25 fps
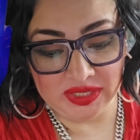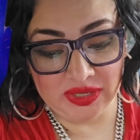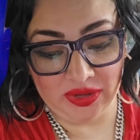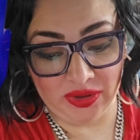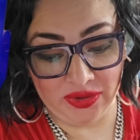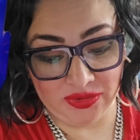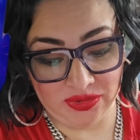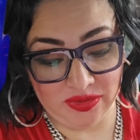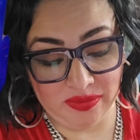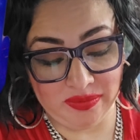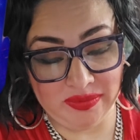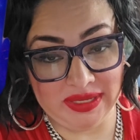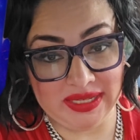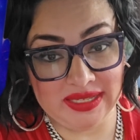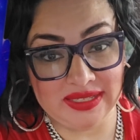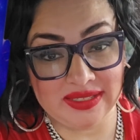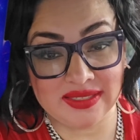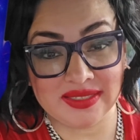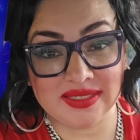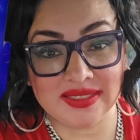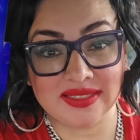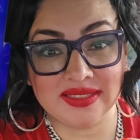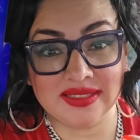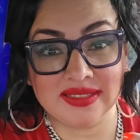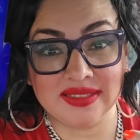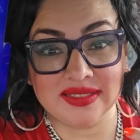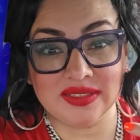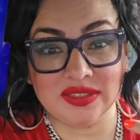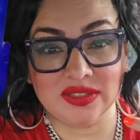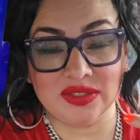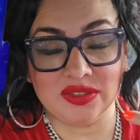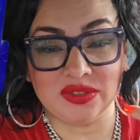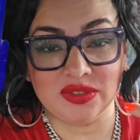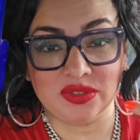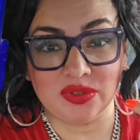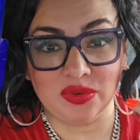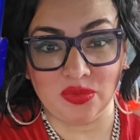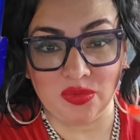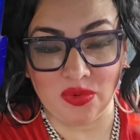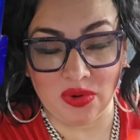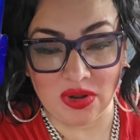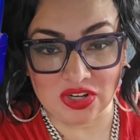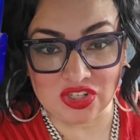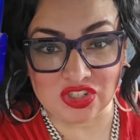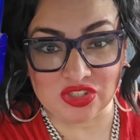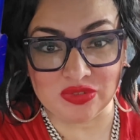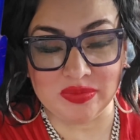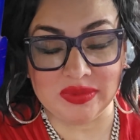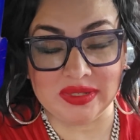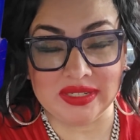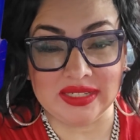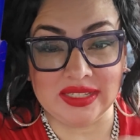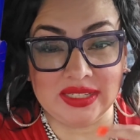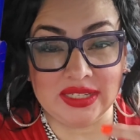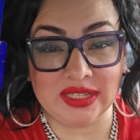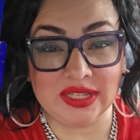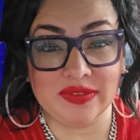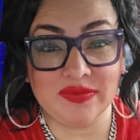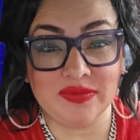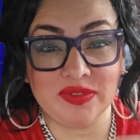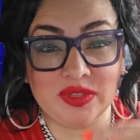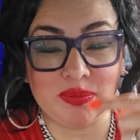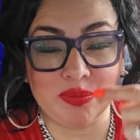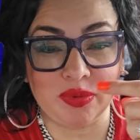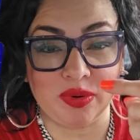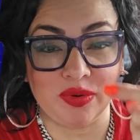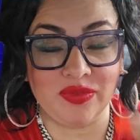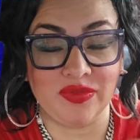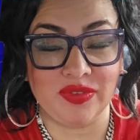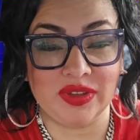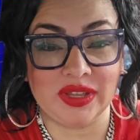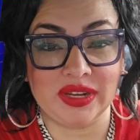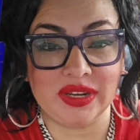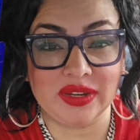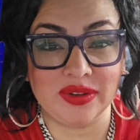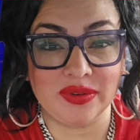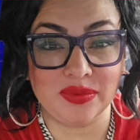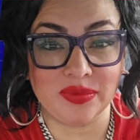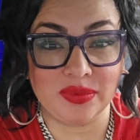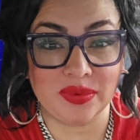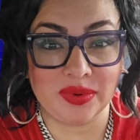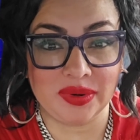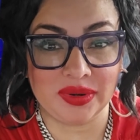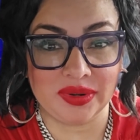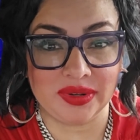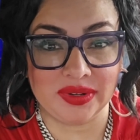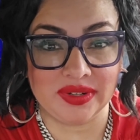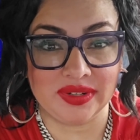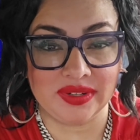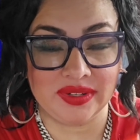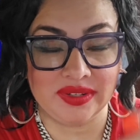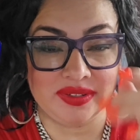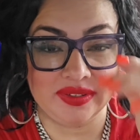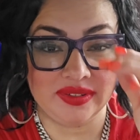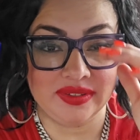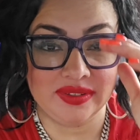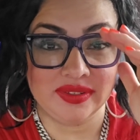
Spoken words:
It also means the watchman give the prophetic word,